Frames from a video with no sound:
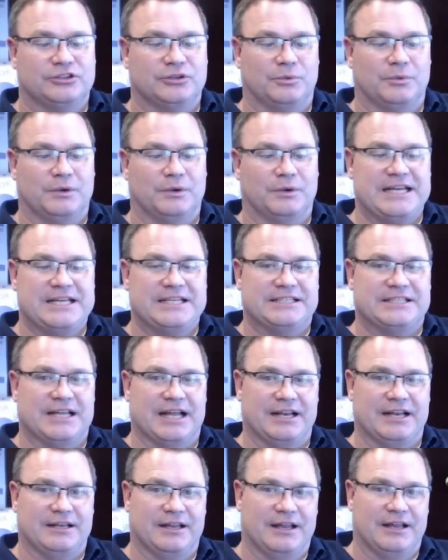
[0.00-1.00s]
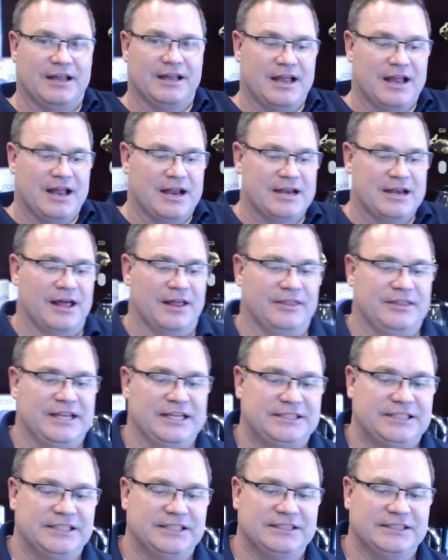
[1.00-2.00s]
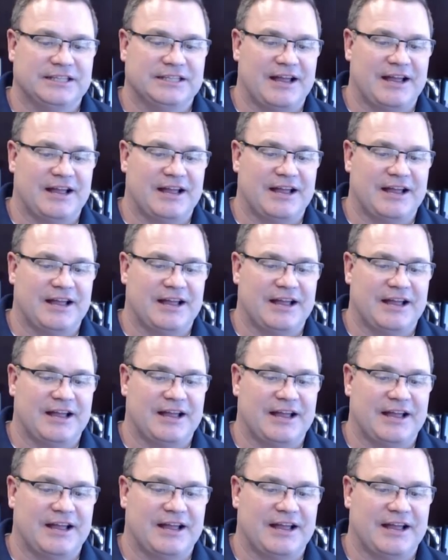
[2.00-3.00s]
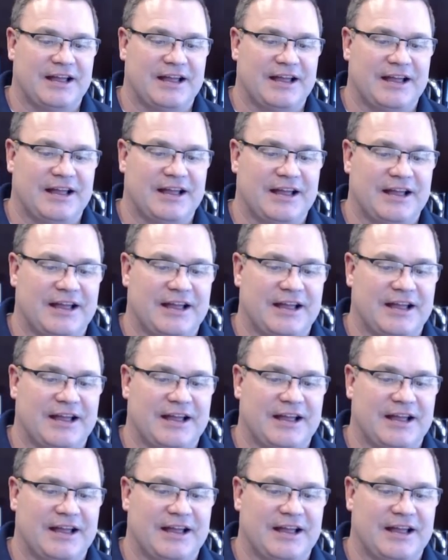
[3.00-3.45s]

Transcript: She'll release it. Now this is left out,